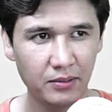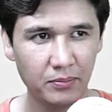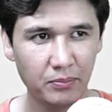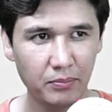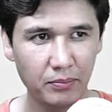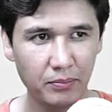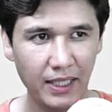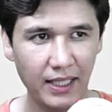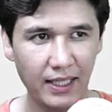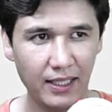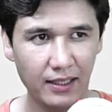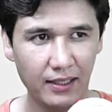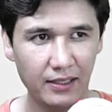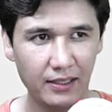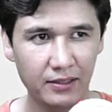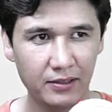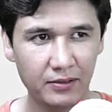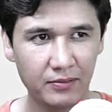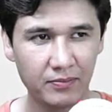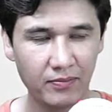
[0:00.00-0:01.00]
male.
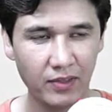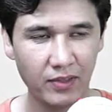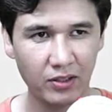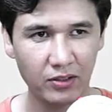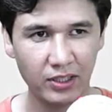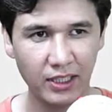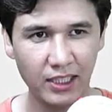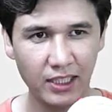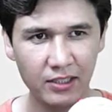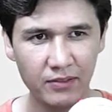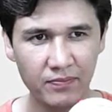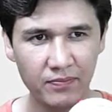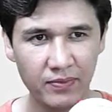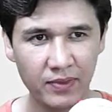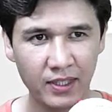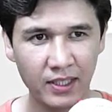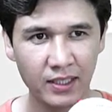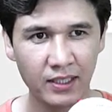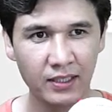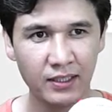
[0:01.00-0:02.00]
Okay,
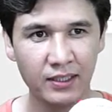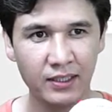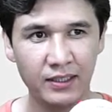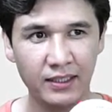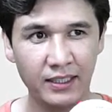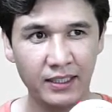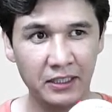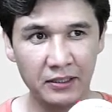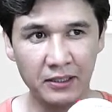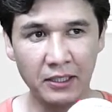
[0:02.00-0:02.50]
then